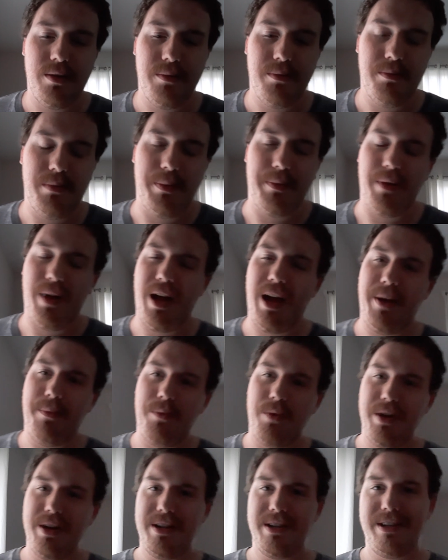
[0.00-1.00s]
But I
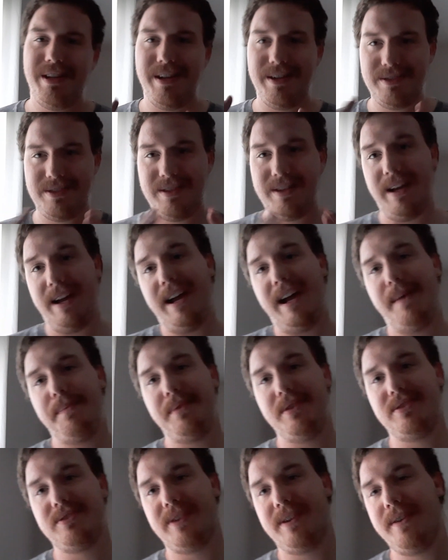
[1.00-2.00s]
want to get into the
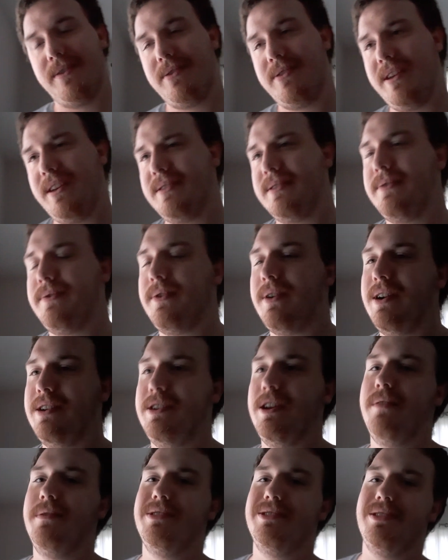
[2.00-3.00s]
happy side of things before I
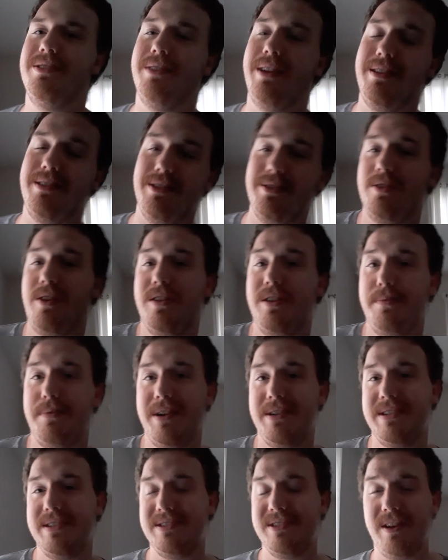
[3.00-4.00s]
delve into like the dark,
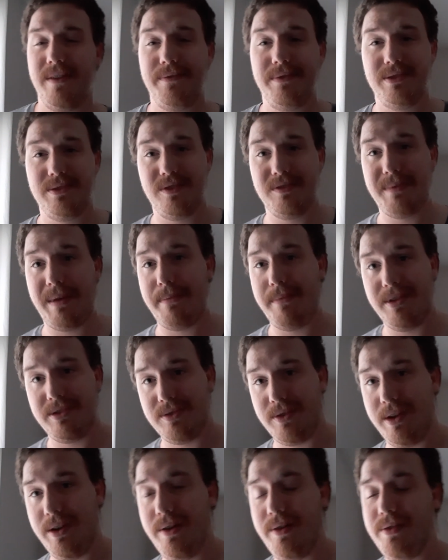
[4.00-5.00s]
depressing stuff in terms of my
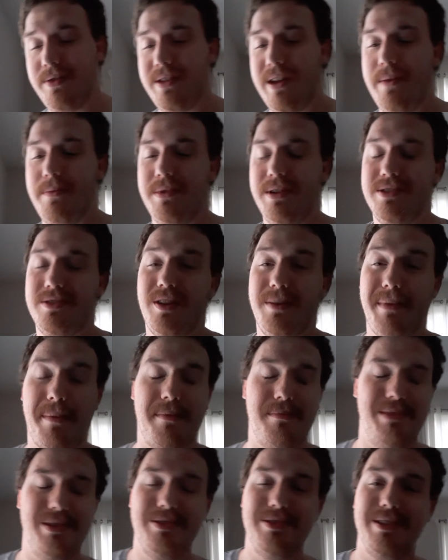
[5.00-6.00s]
mental health. I want to talk about
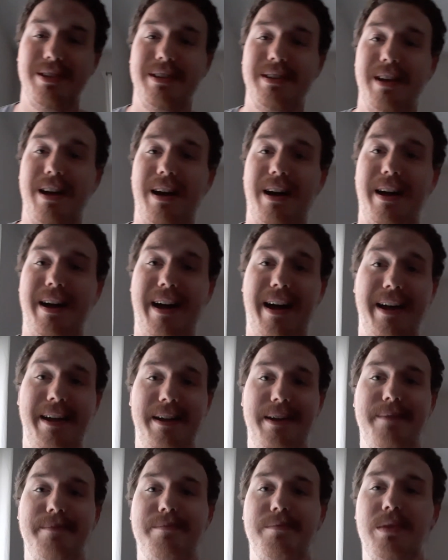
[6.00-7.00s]
my music.
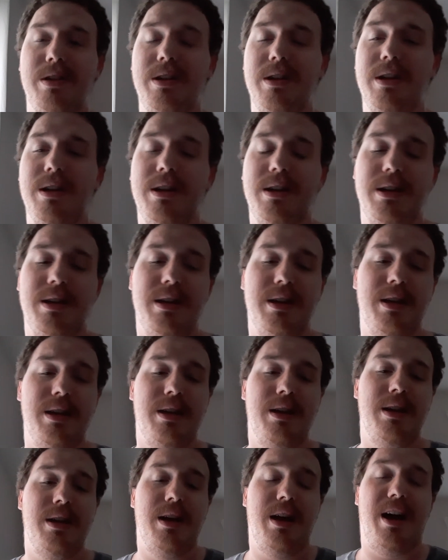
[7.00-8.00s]
I'm
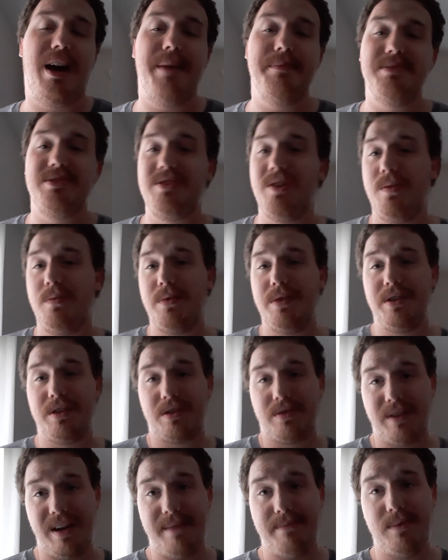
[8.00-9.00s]
still wanting
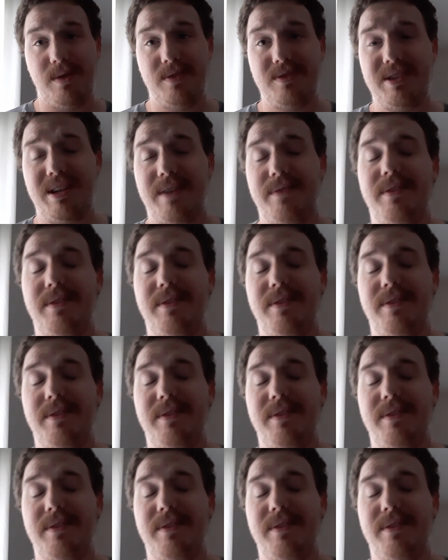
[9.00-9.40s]
to create music.